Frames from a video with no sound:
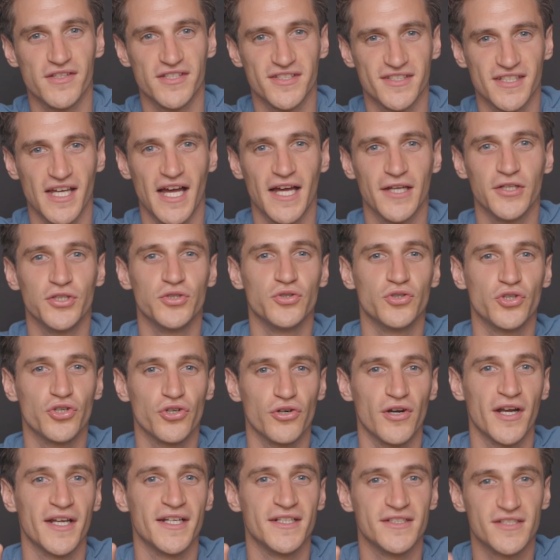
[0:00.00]
the Zhiyun
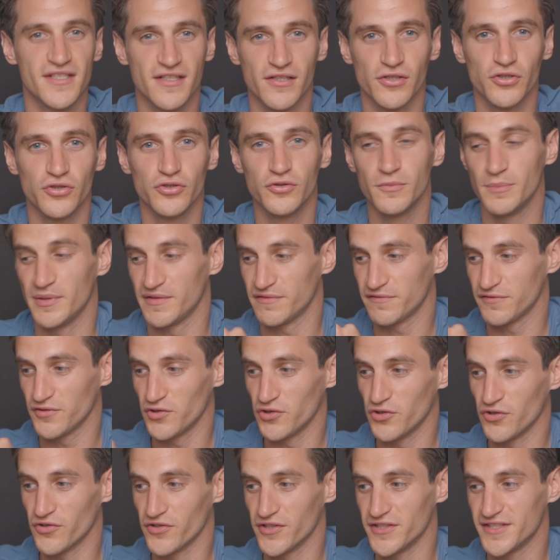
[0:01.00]
Crane 2
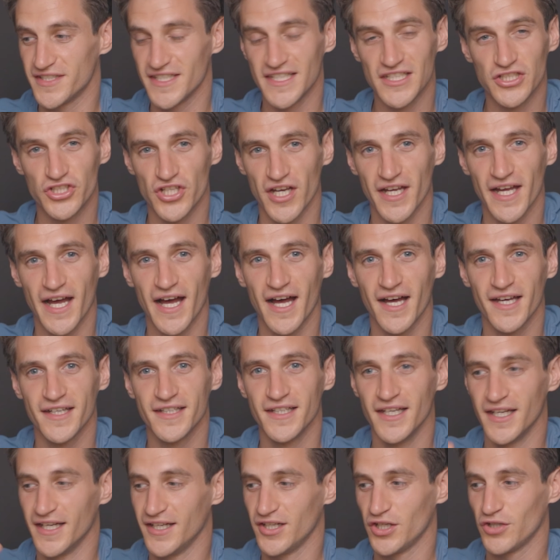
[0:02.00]
before the
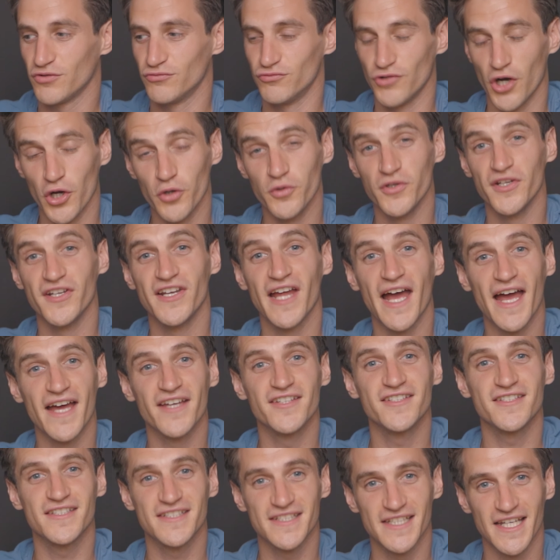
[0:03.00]
DJI Ronin
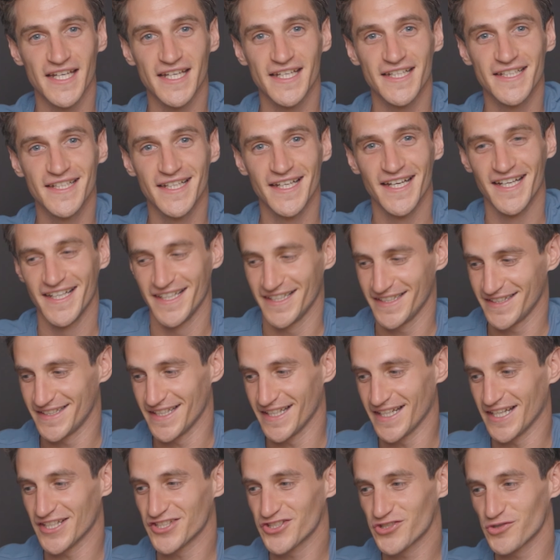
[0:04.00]
SC,
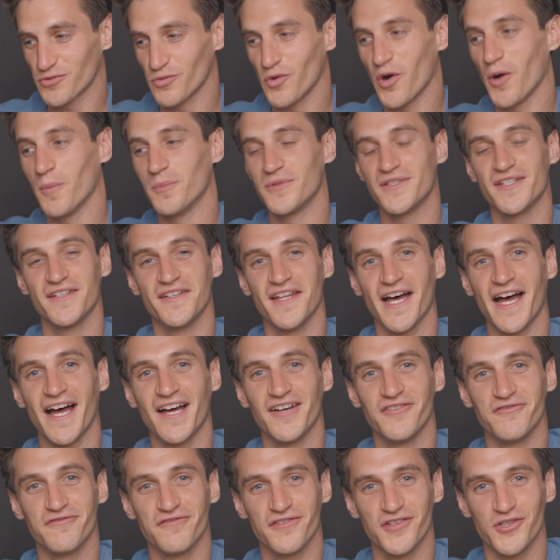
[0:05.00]
then I swapped to
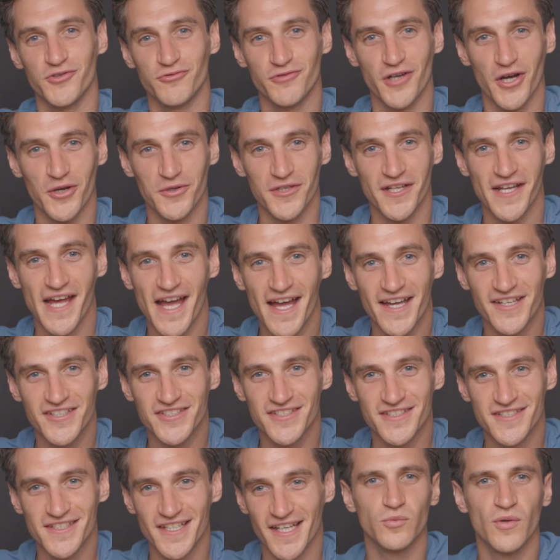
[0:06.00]
that for the Ronin
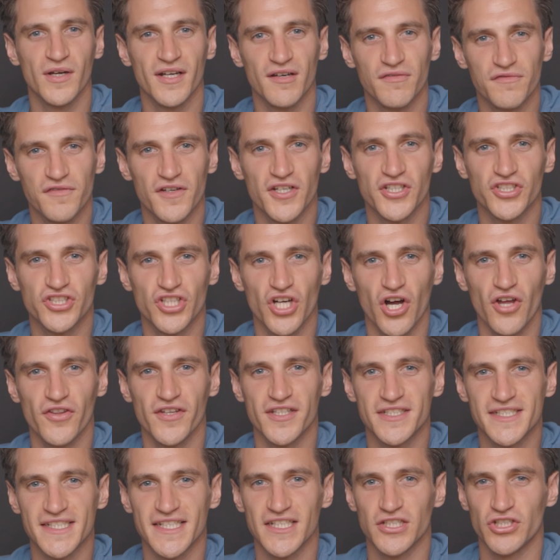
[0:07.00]
S. When I first got
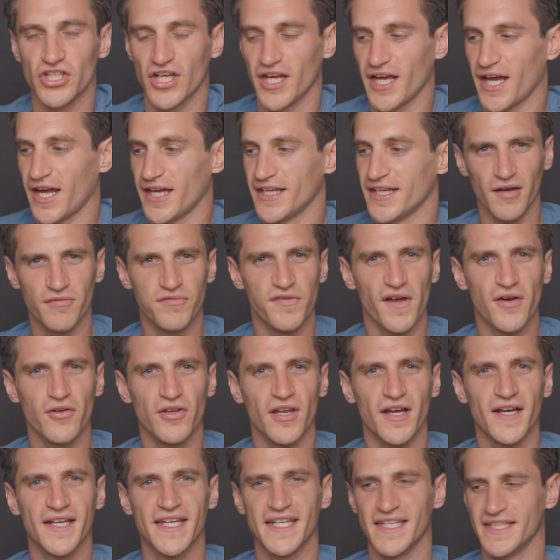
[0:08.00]
the DJI, I felt
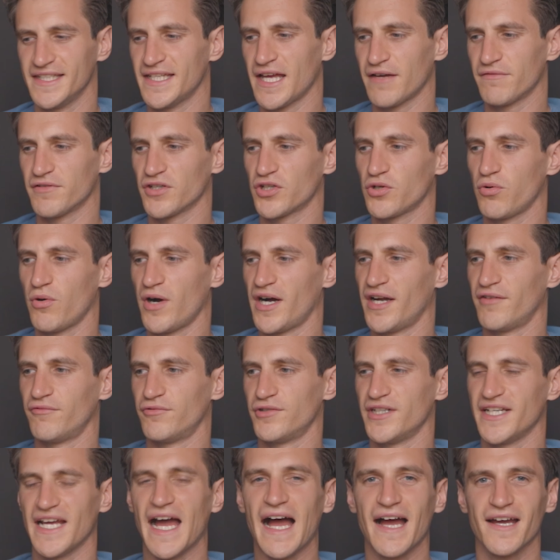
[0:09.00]
like it never quite
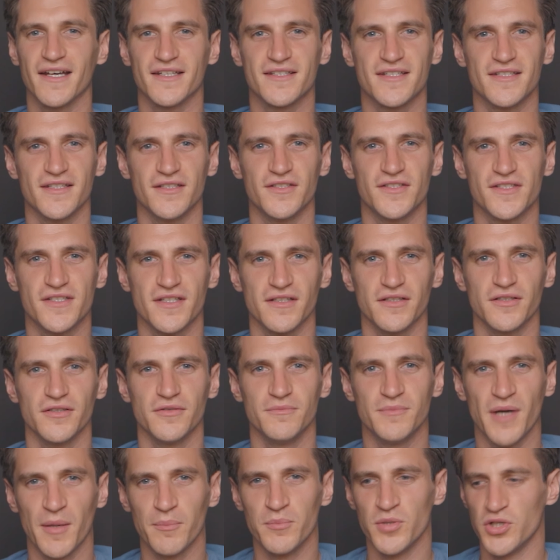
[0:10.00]
reacted
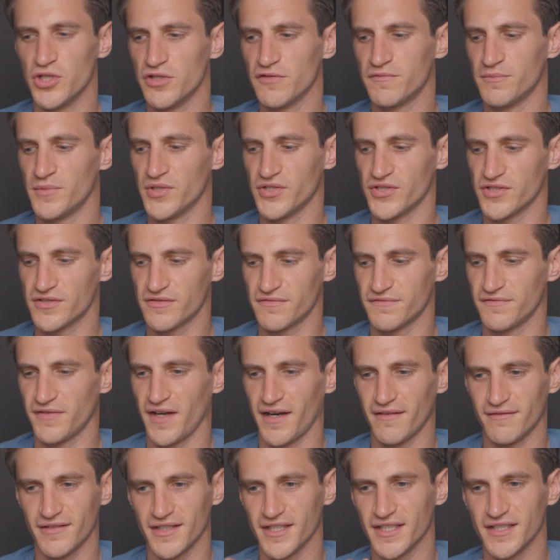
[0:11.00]
to my movements
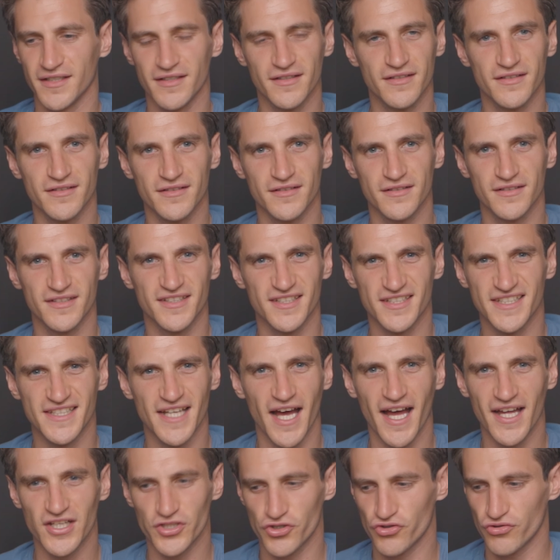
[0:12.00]
very
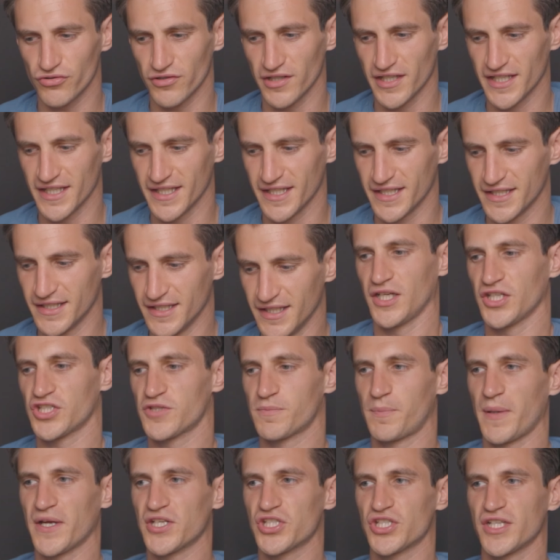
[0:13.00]
naturally,
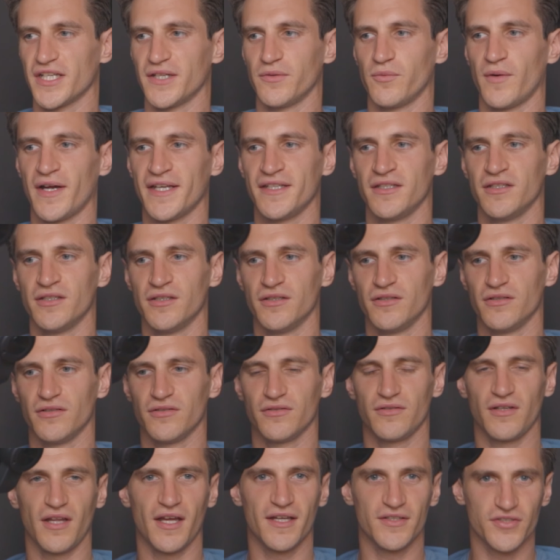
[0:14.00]
especially when
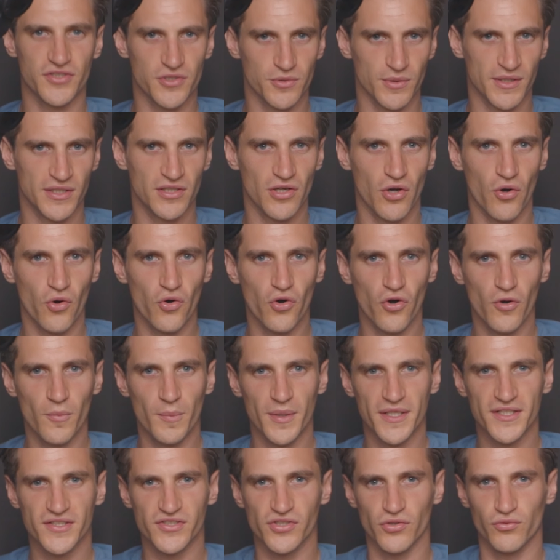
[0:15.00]
you're like doing
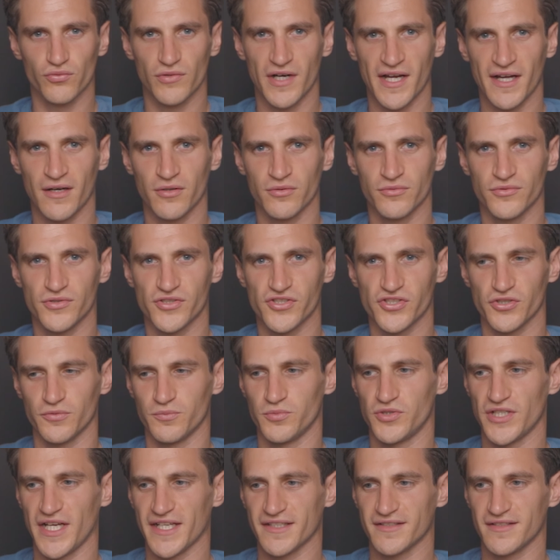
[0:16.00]
orbits around
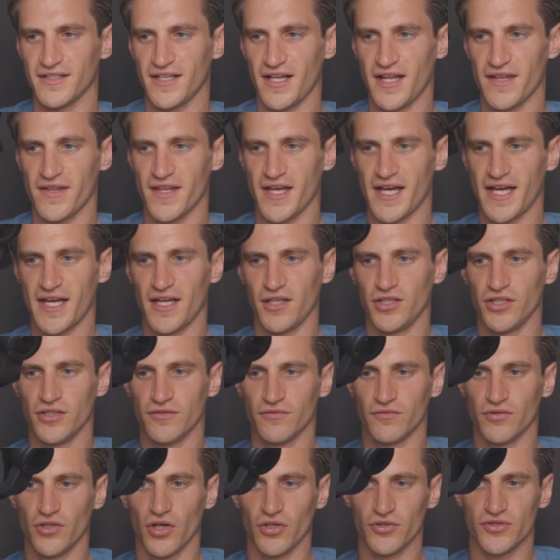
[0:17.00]
subjects like that and
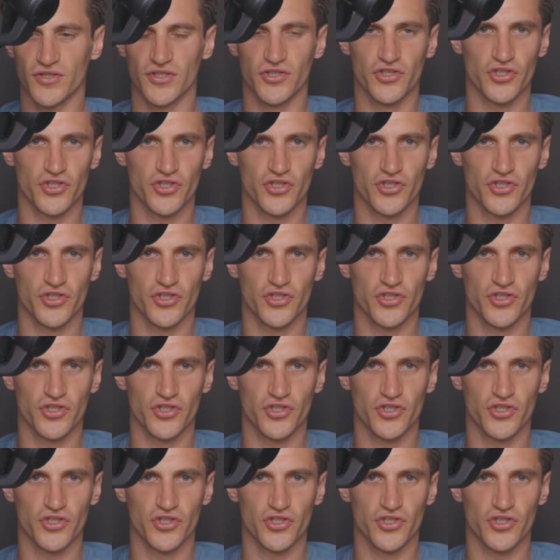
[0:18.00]
you've got to